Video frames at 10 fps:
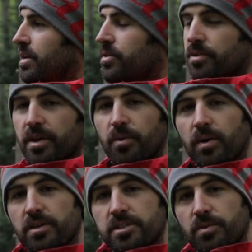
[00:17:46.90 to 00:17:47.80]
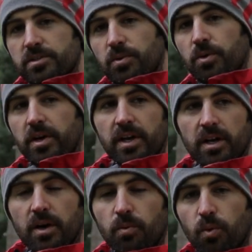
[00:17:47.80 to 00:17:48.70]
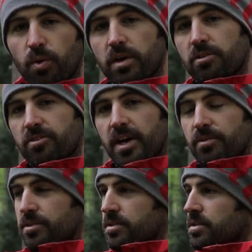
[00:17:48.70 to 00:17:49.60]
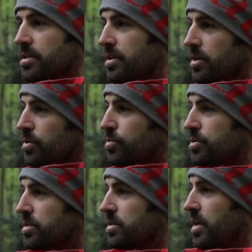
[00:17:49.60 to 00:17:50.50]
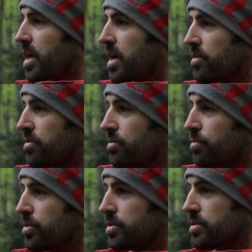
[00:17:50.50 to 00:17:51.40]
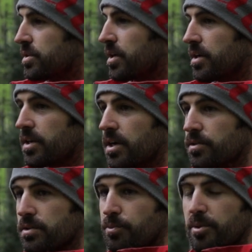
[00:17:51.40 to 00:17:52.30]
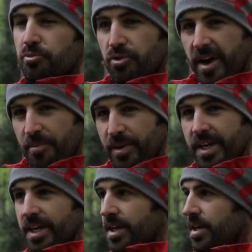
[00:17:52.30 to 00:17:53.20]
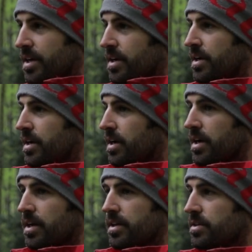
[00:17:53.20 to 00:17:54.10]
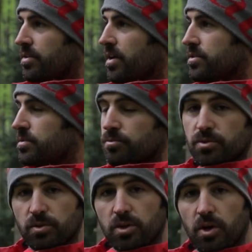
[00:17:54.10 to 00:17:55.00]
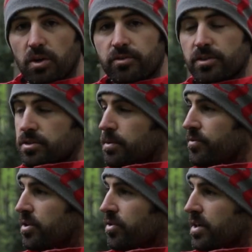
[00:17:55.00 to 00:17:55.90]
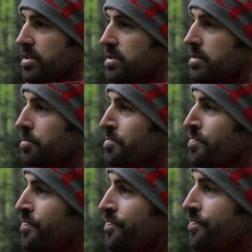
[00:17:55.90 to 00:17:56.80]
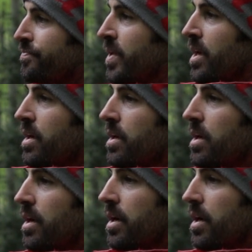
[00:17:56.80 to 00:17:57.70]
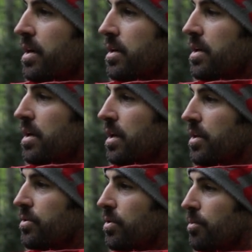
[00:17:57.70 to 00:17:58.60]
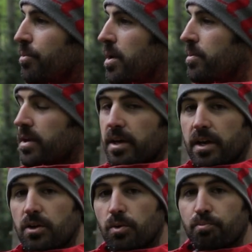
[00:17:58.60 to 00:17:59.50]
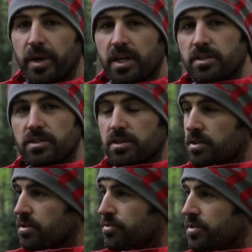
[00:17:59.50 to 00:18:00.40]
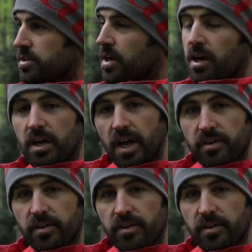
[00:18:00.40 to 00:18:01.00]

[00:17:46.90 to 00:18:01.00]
thought, no, what I'd do is I'll walk around an old area of the woods that I know is a bit brambly, and there are some sort of conifers, some evergreens. And I thought, maybe a little mix of the darker